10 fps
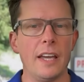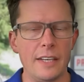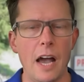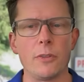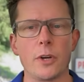
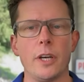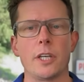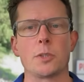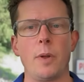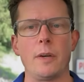Now they're going to
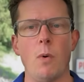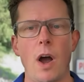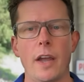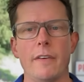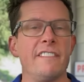explain
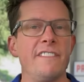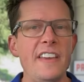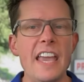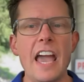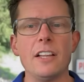why.
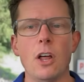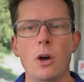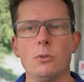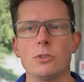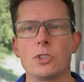VA
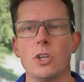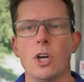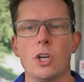loans